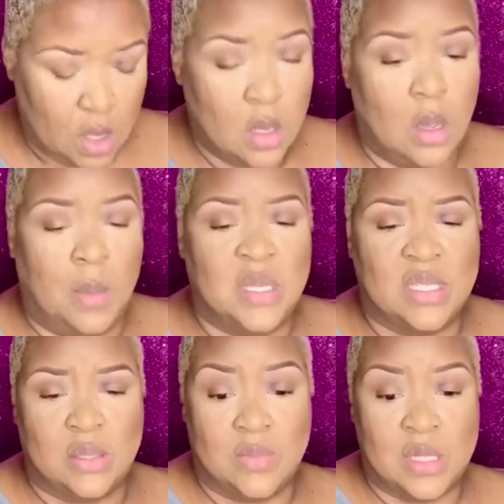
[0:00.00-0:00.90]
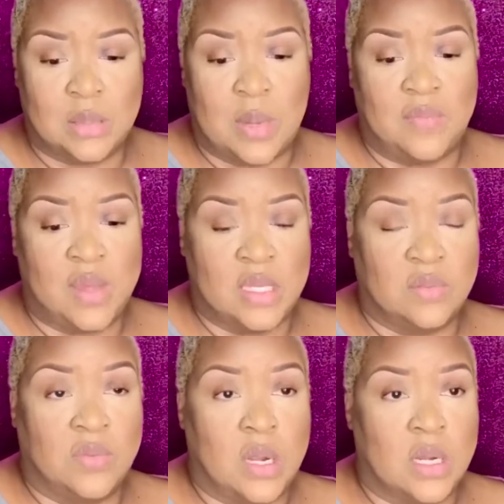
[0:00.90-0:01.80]
I'm gonna set the rest of my face
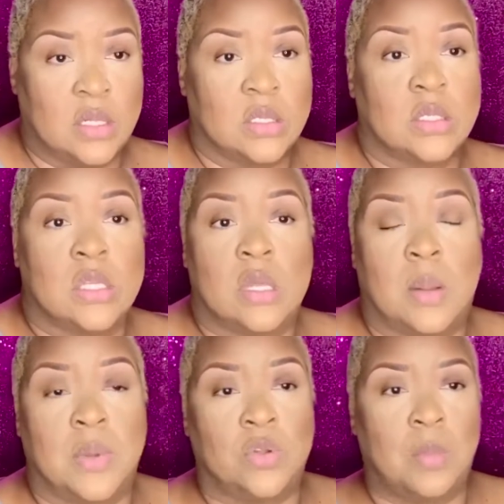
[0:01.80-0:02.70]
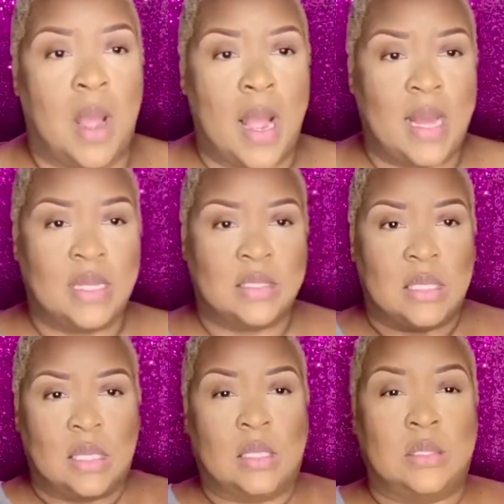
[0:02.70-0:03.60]
first, and then I'm gonna do my eyes
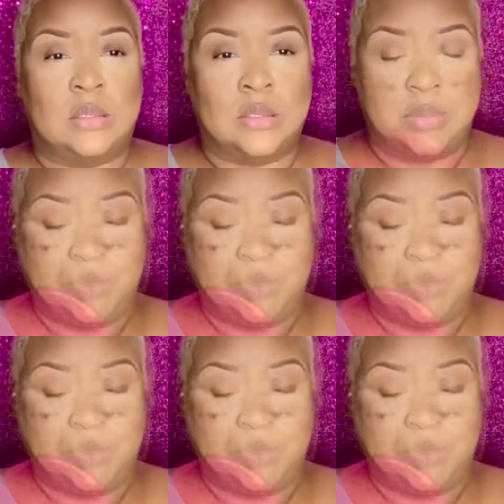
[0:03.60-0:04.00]
last.